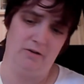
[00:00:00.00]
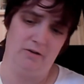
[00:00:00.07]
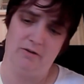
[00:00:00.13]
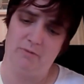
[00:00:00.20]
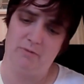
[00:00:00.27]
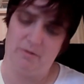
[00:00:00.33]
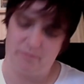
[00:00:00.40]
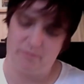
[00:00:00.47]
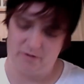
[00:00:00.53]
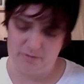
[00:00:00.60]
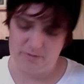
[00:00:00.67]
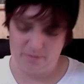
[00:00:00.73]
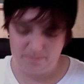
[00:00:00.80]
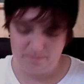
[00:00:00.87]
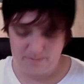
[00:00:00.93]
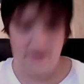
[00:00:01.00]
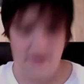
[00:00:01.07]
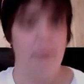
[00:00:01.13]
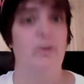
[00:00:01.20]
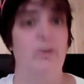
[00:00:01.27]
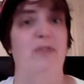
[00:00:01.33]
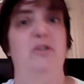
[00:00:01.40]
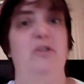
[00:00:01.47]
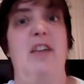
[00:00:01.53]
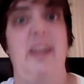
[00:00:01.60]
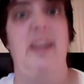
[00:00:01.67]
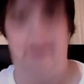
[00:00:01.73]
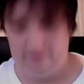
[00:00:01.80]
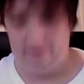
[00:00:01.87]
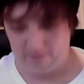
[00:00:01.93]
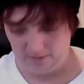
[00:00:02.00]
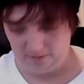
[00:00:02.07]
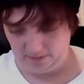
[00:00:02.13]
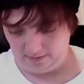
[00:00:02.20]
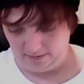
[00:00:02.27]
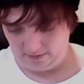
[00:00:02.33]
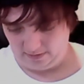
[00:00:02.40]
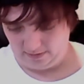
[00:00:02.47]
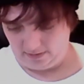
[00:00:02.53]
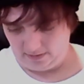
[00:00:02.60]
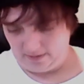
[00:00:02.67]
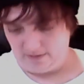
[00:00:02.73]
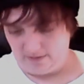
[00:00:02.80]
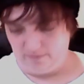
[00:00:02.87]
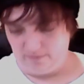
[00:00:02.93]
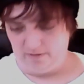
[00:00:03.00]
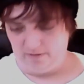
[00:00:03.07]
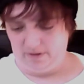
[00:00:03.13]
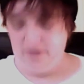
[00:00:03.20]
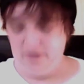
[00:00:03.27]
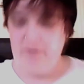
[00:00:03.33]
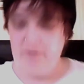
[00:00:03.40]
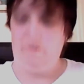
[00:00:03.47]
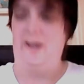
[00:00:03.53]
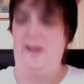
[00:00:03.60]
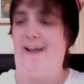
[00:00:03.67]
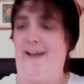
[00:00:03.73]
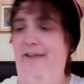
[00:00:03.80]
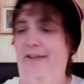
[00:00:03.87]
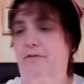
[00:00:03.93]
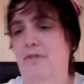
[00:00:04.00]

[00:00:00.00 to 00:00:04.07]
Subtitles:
It probably won't bleed my I'll say now. Right, who did we have?